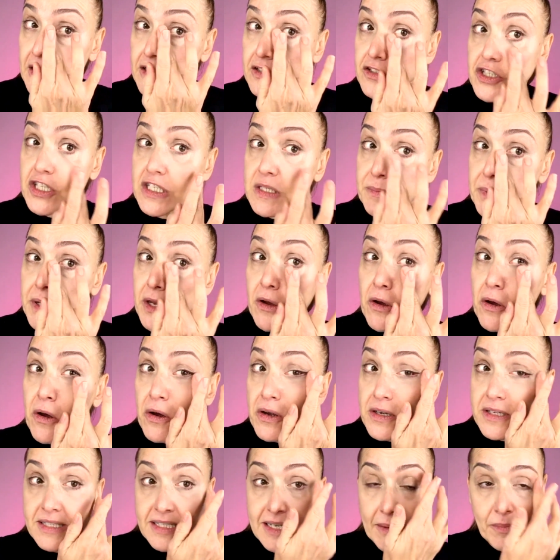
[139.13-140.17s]
Just
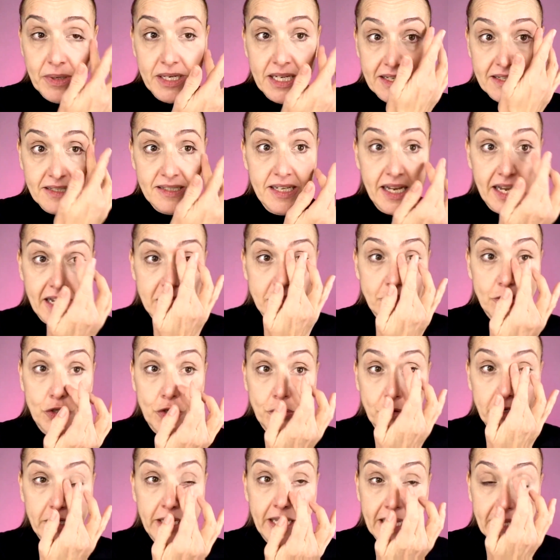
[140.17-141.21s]
because somebody says
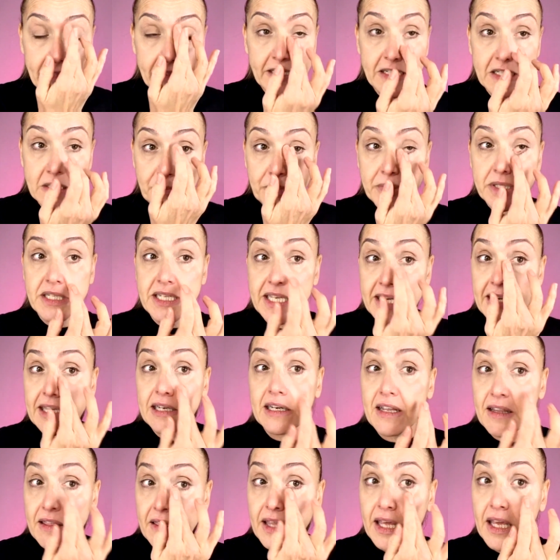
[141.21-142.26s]
you need this
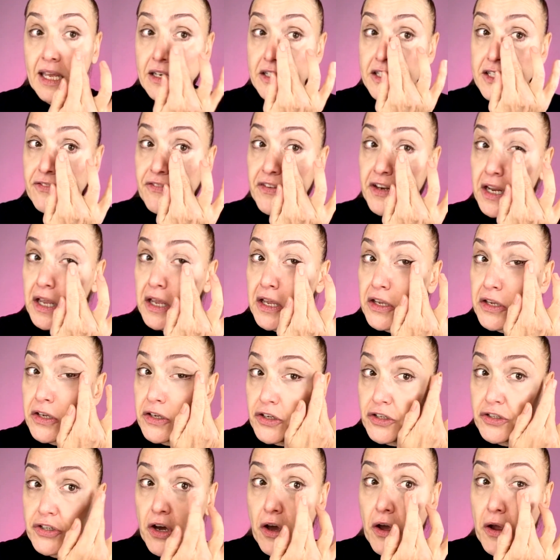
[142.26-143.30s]
particular thing to fit,
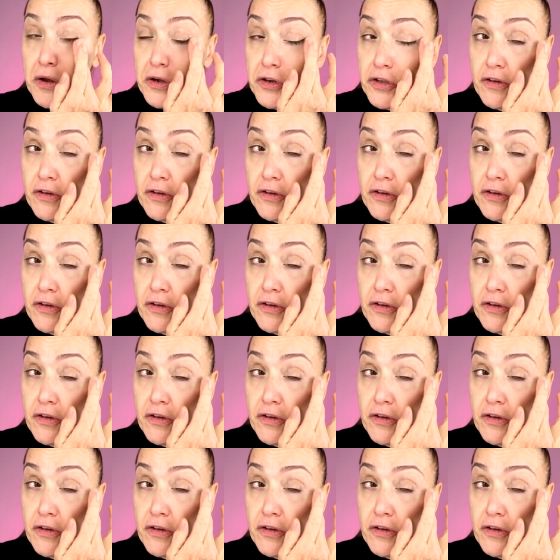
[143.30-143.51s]
you don't.